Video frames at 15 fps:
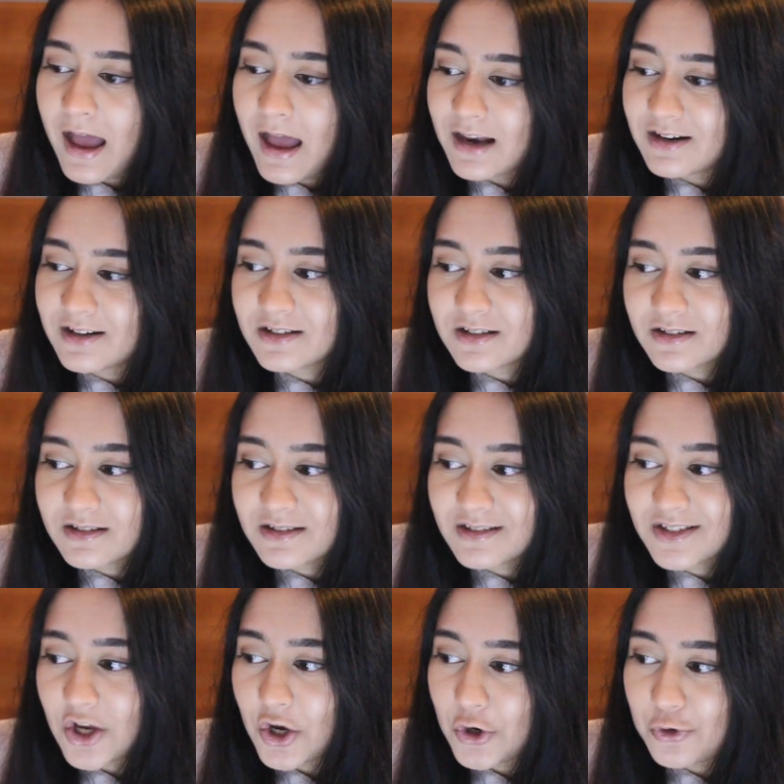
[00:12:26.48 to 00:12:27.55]
And
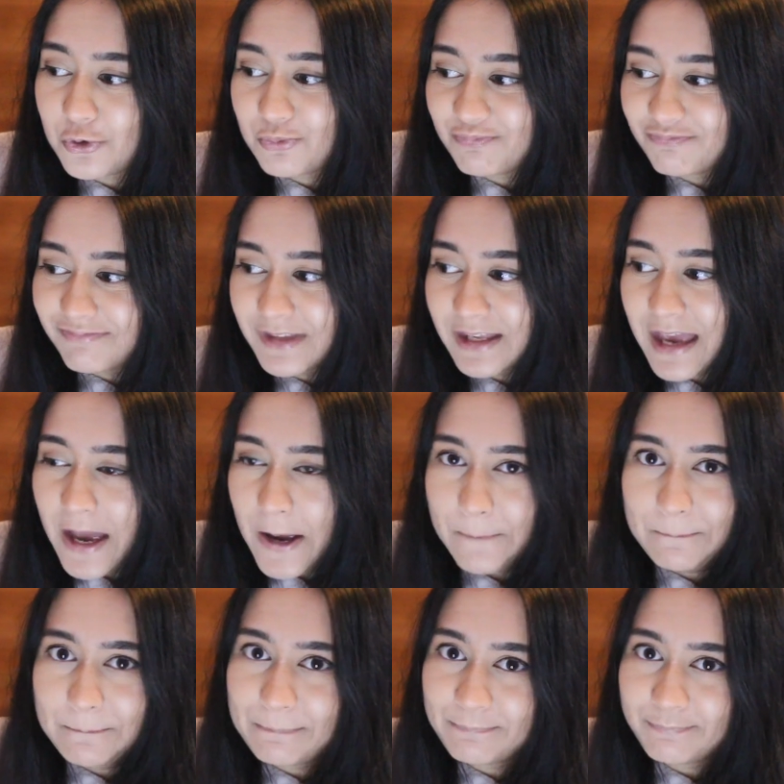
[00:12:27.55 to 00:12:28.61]
so yeah,
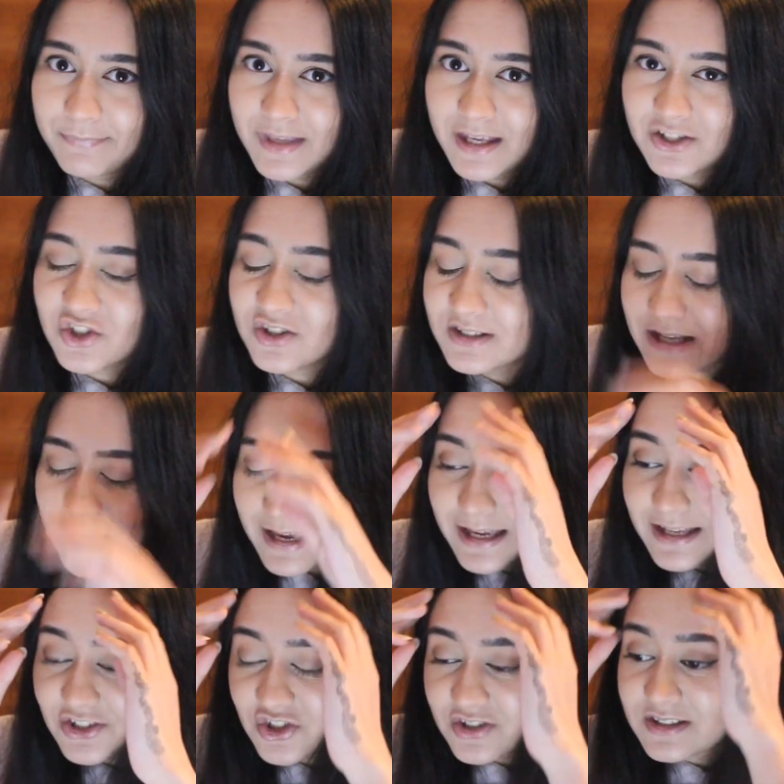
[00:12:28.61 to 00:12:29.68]
it just
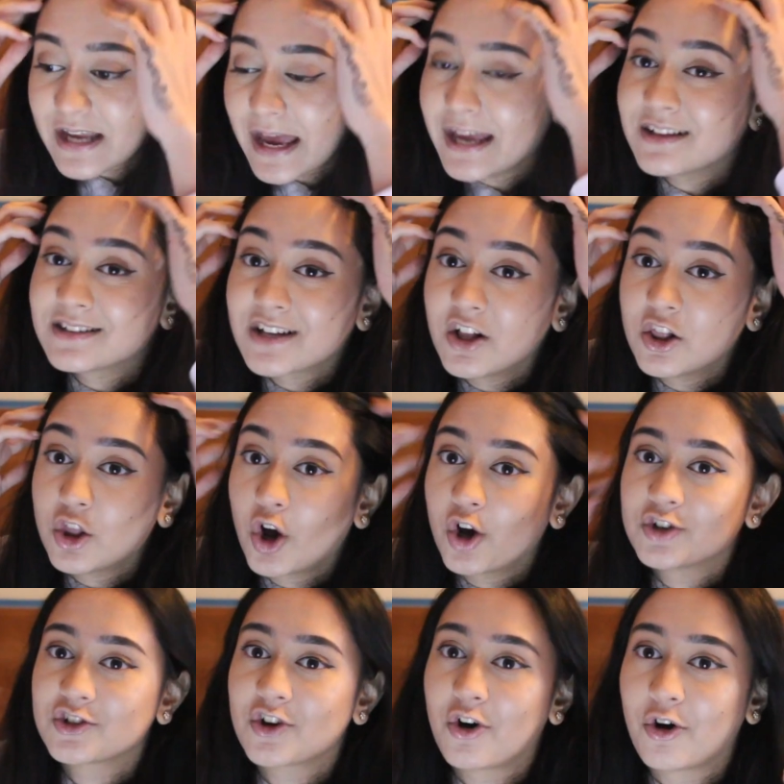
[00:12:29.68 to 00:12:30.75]
takes a
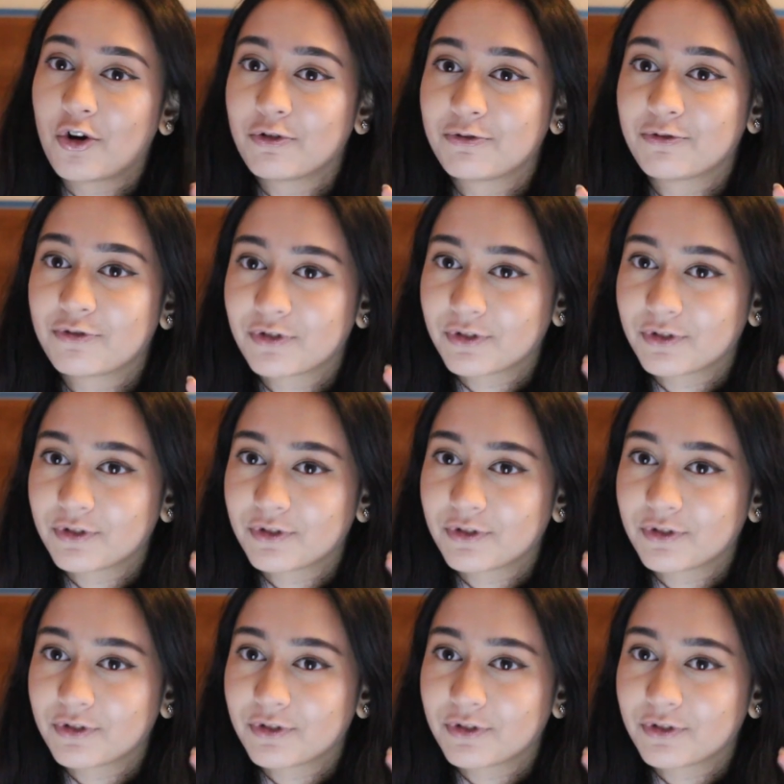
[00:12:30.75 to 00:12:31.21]
lot of